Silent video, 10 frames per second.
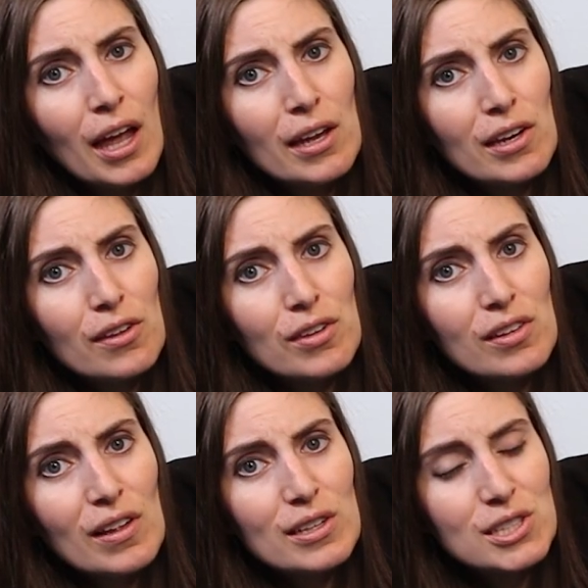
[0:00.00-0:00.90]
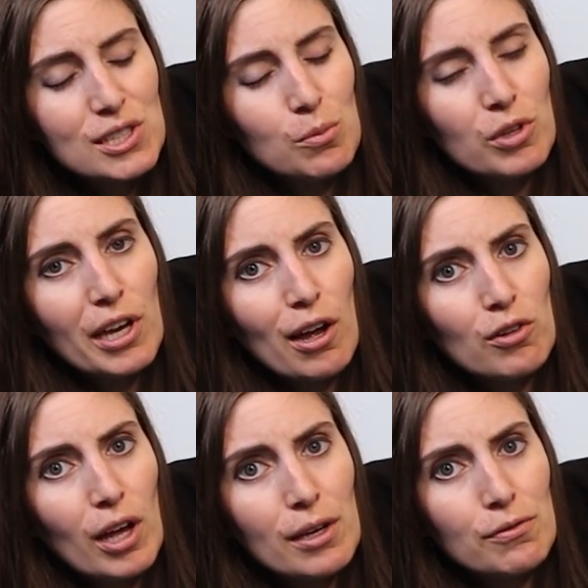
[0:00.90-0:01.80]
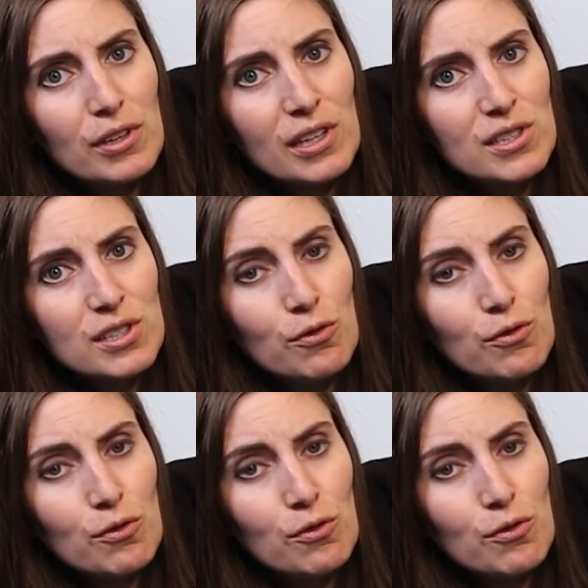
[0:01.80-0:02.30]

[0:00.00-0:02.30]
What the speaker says: And I think that's simply how life is.